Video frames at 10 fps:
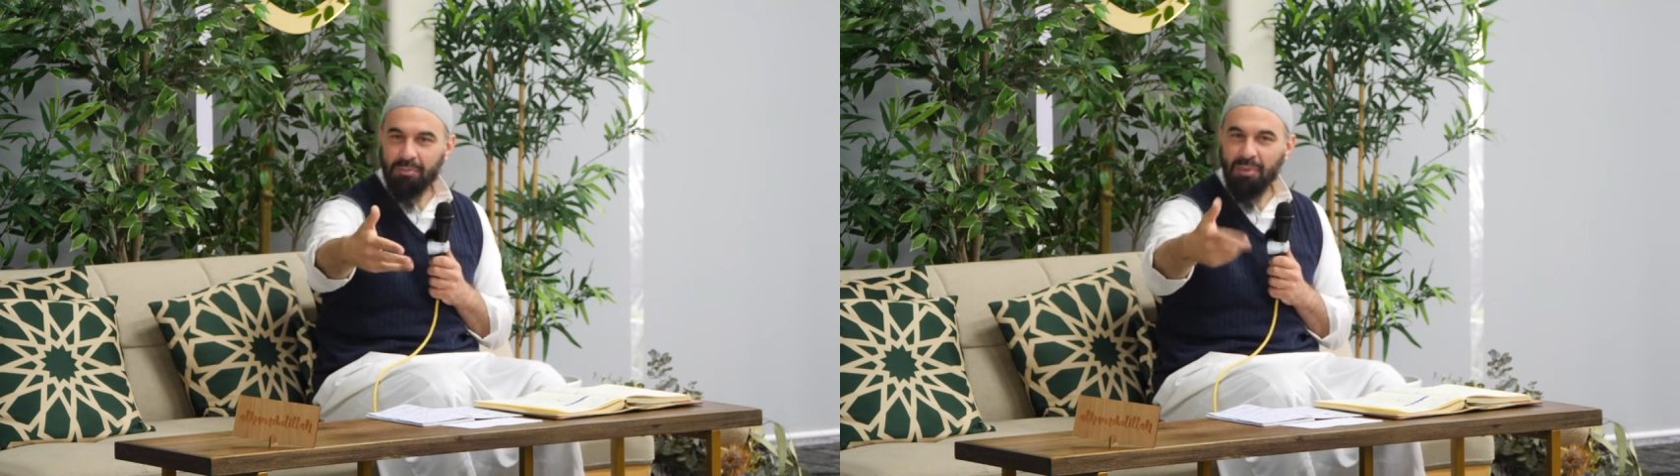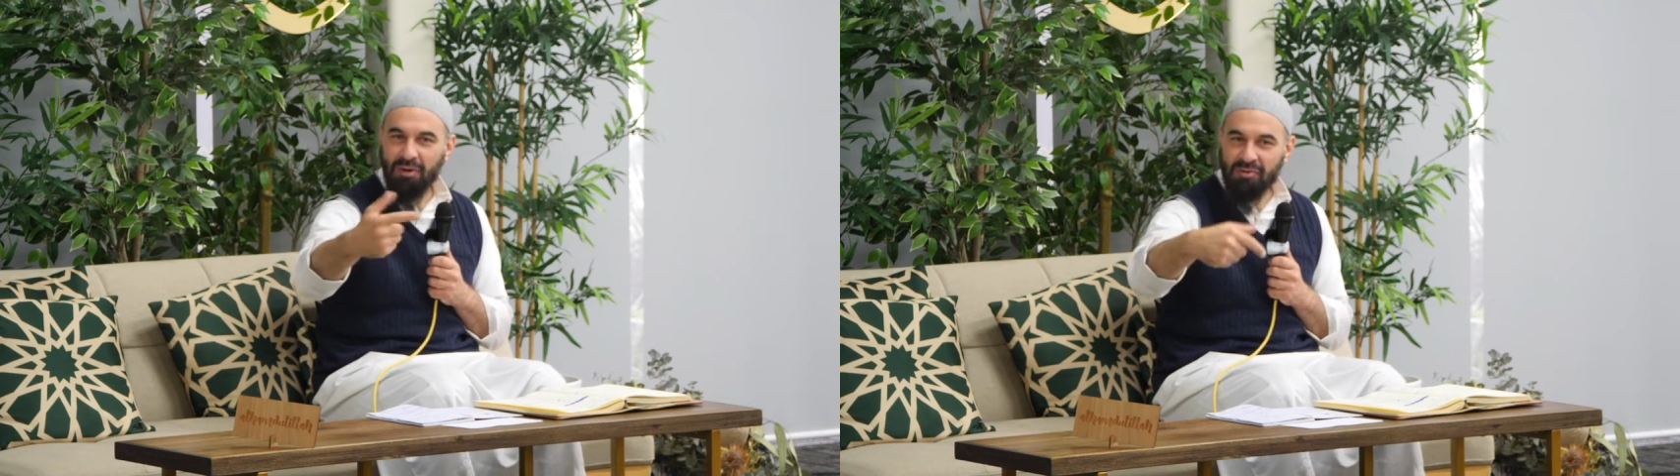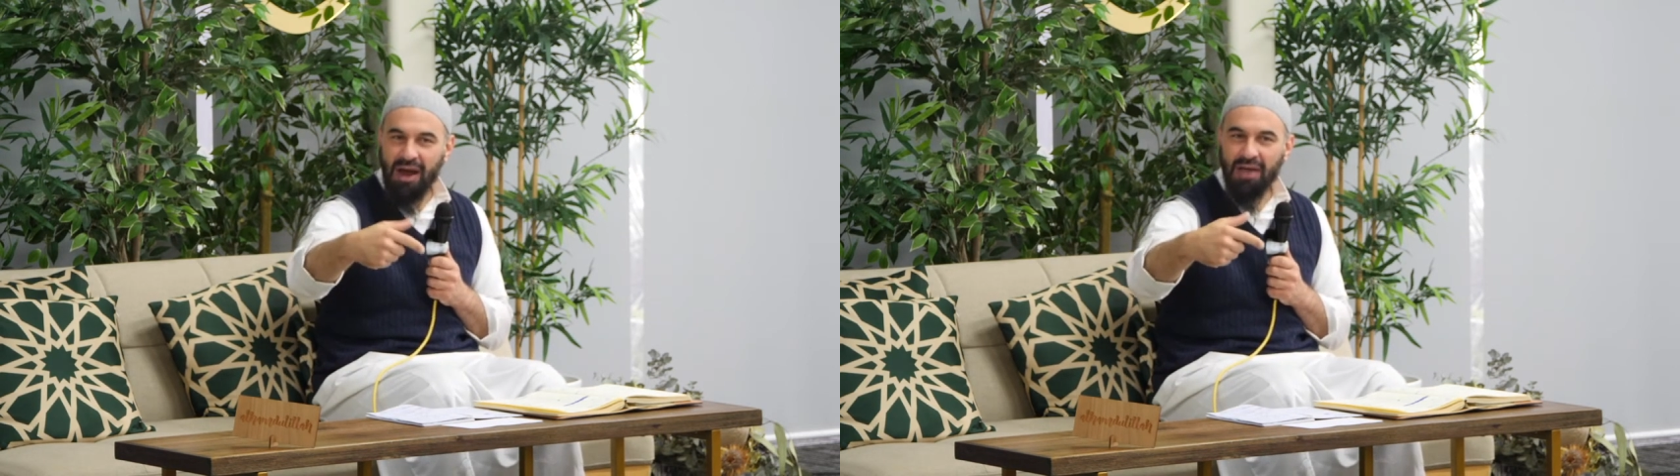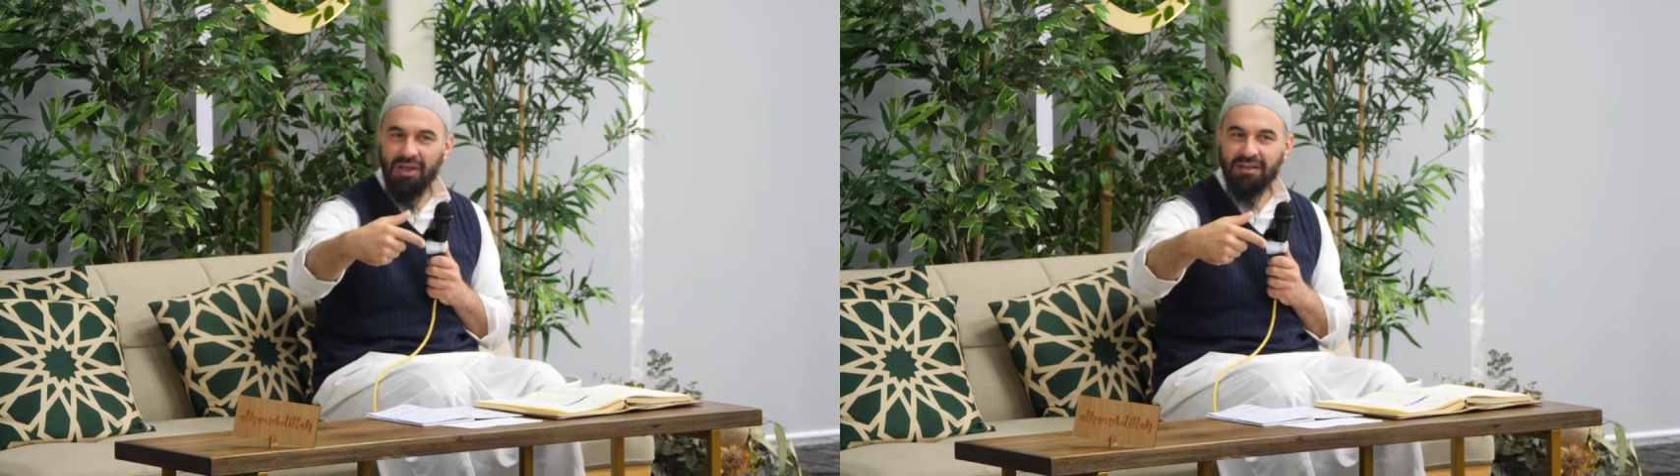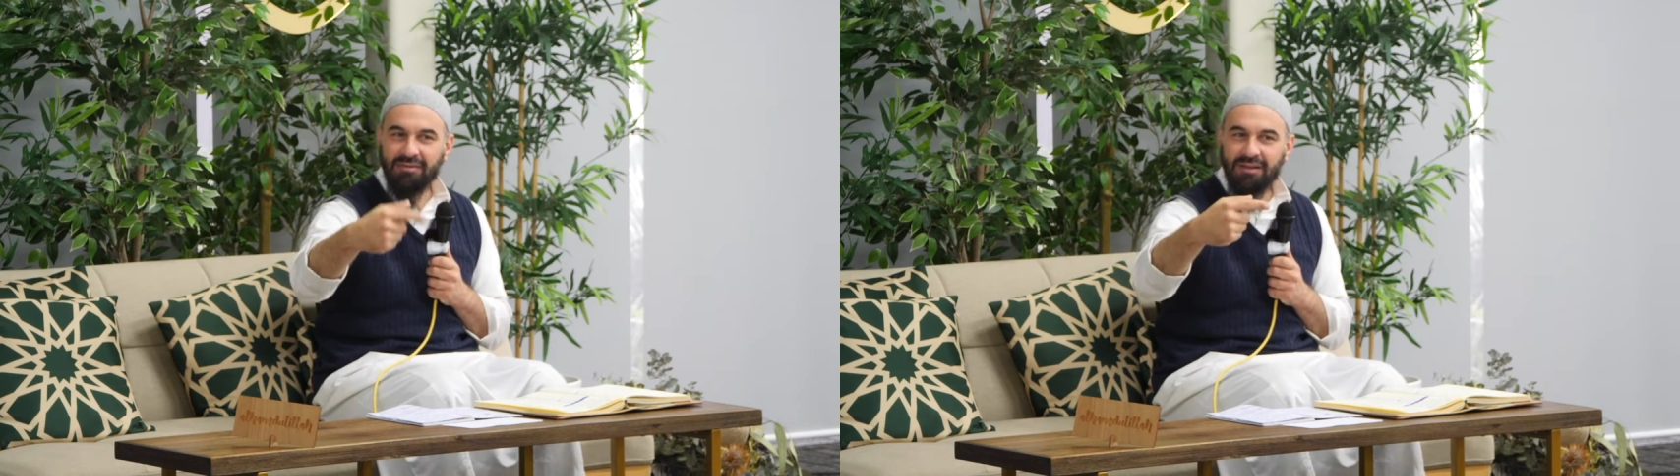but
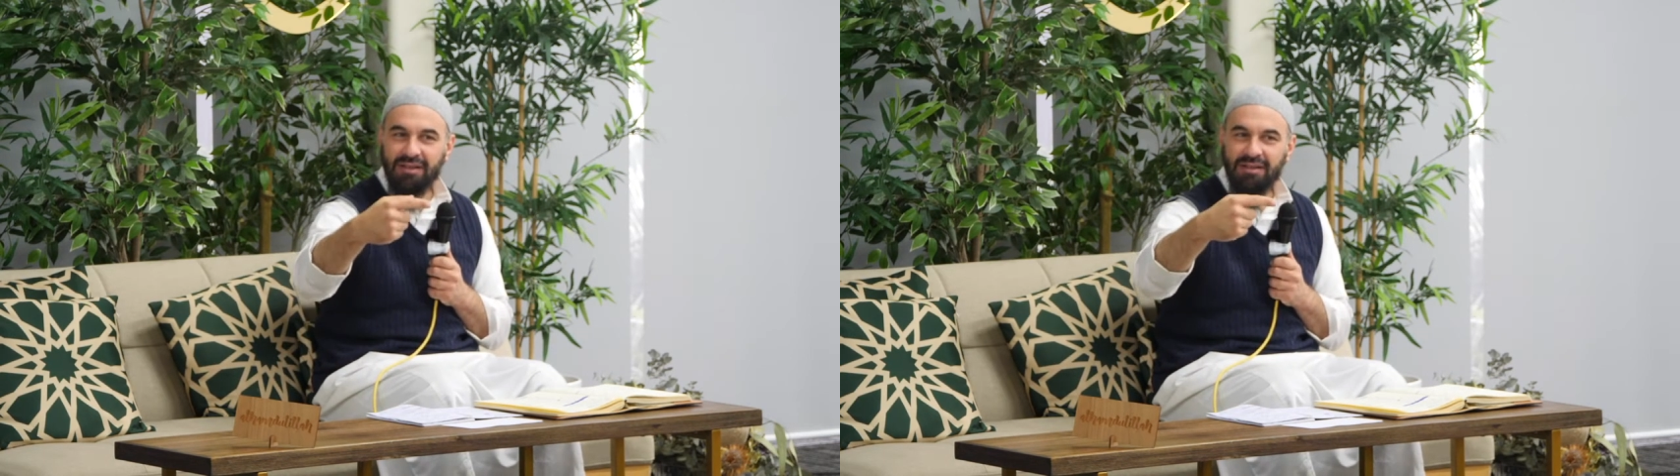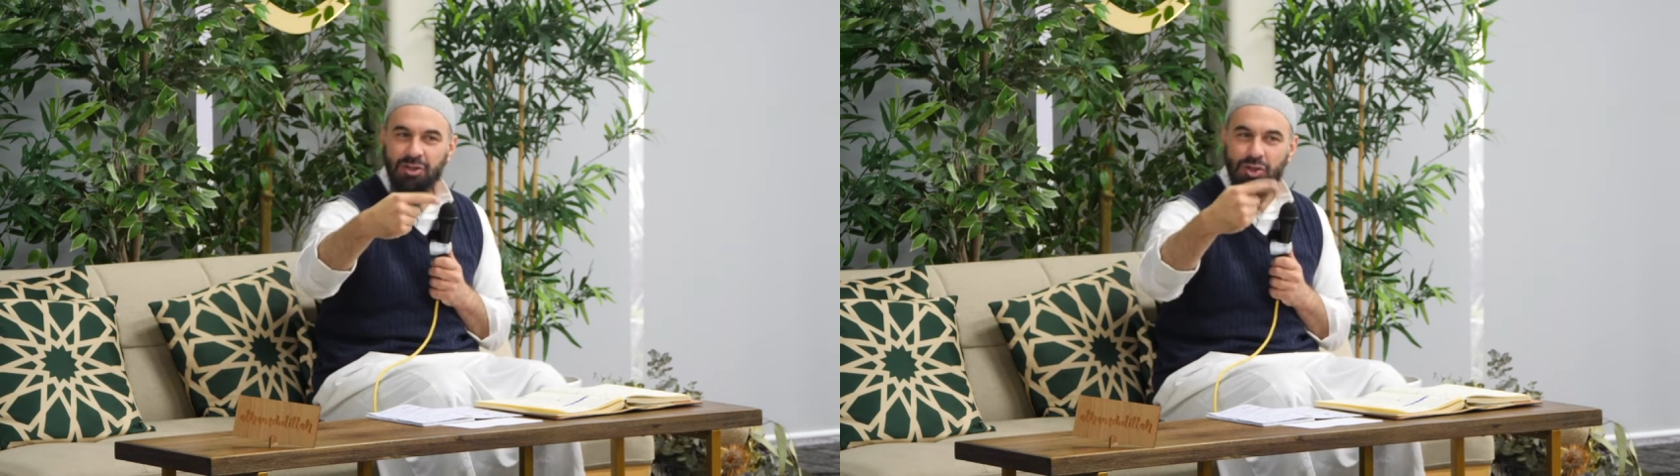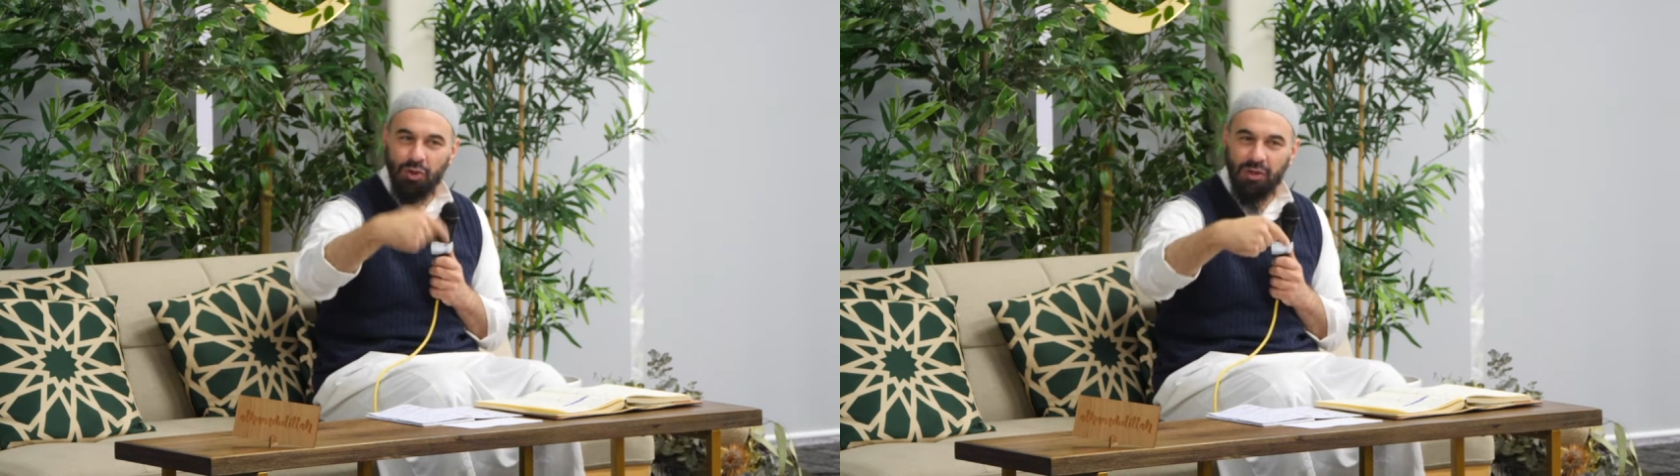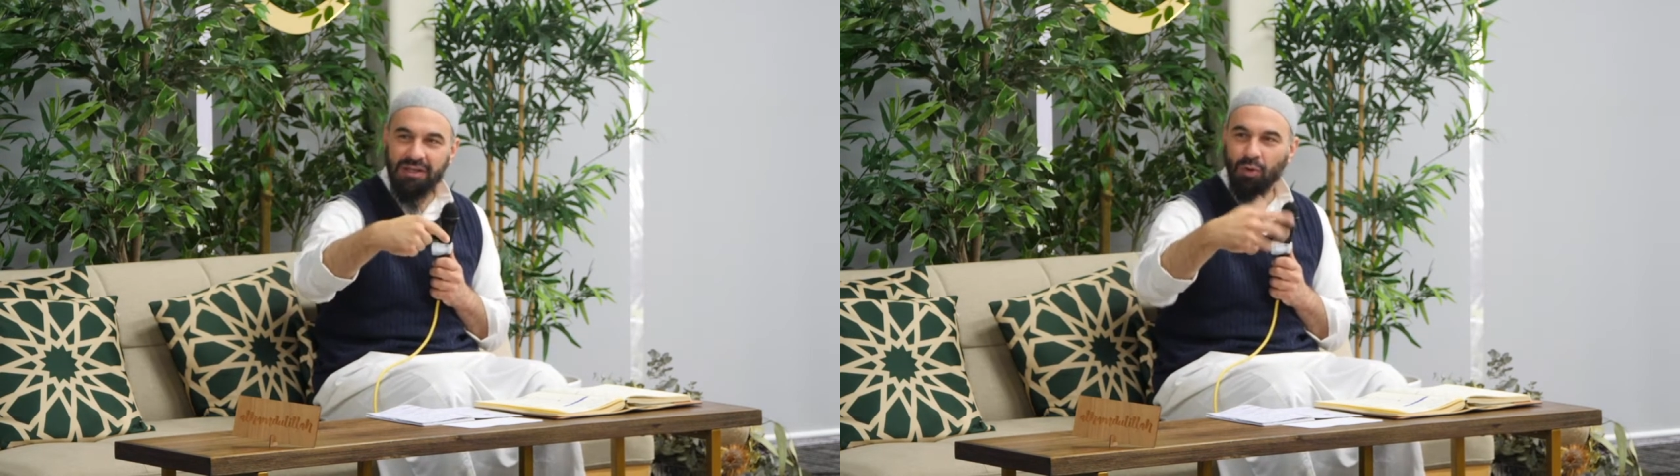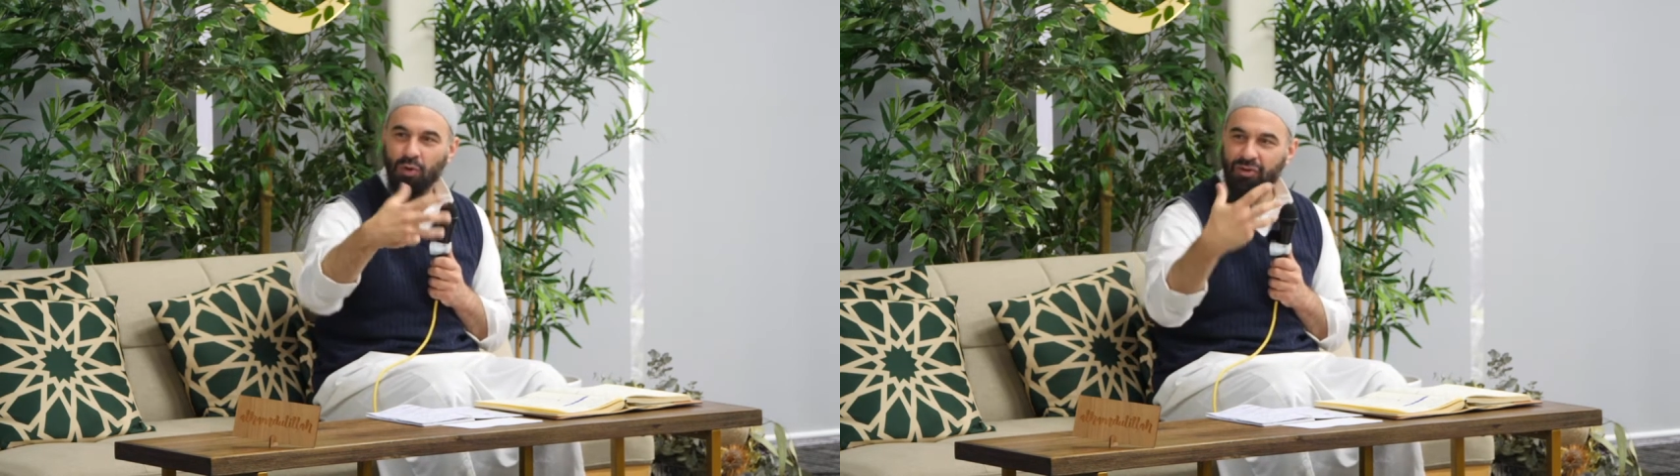rather shukr or